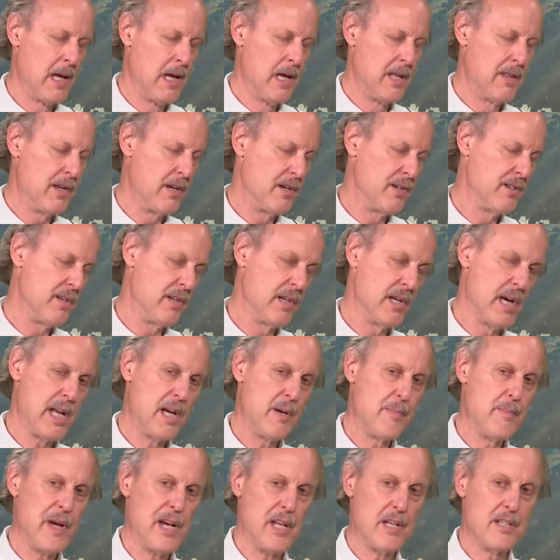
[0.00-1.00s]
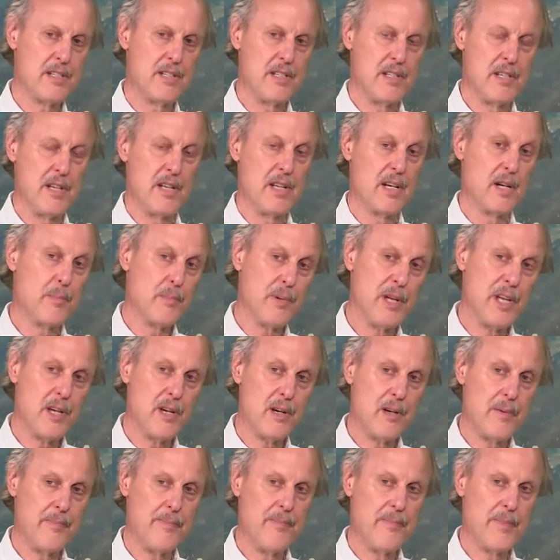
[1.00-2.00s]
there's United Palestinian
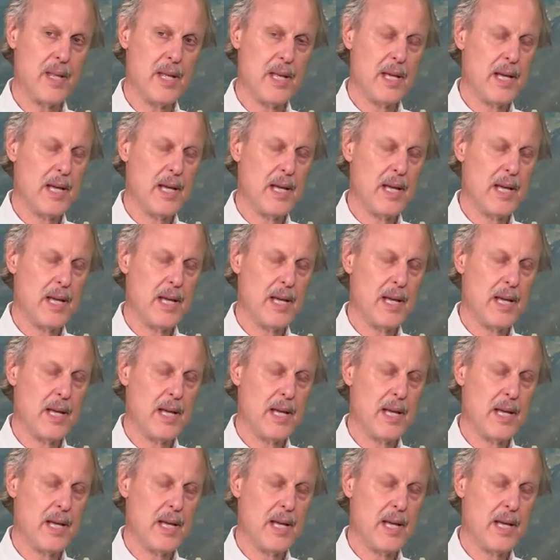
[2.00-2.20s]
Appeal,